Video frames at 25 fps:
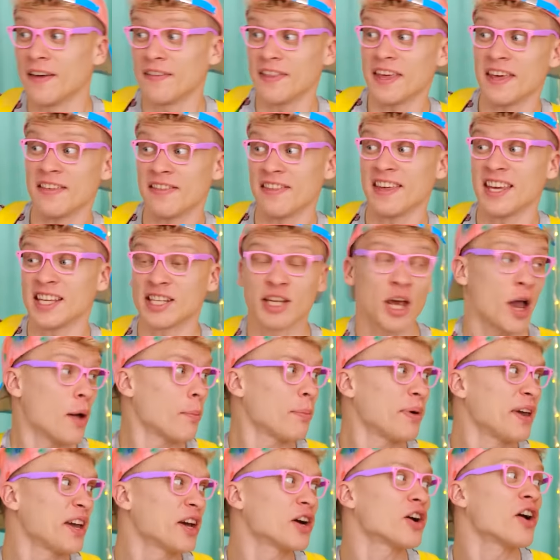It's my
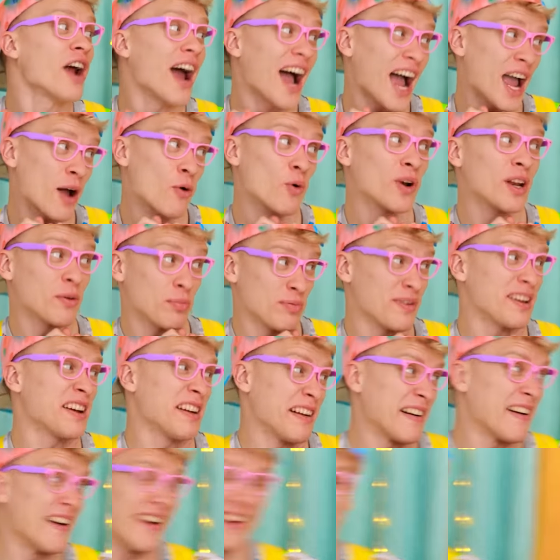favorite color,
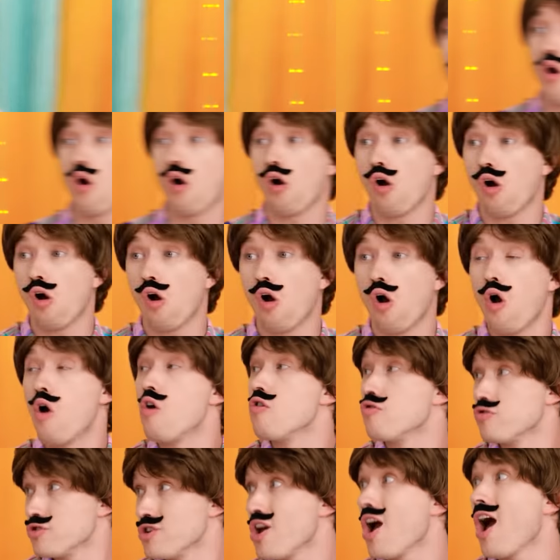Dad!
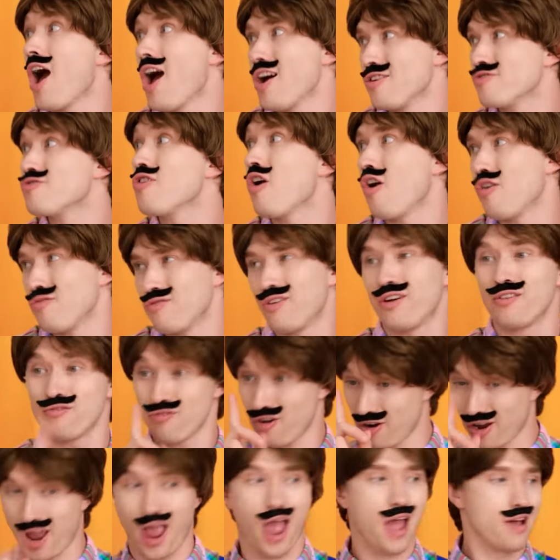Alrighty
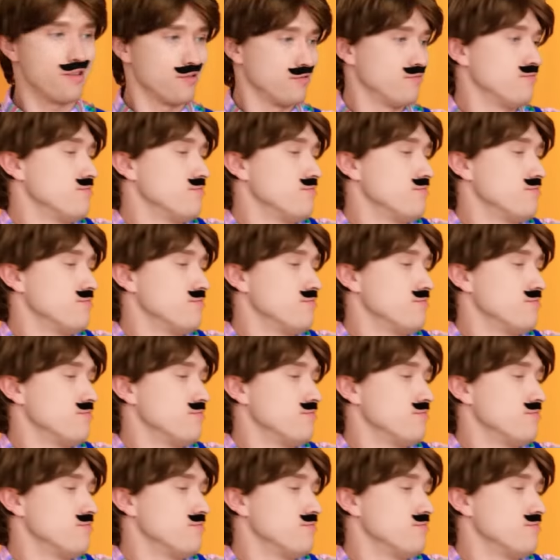then.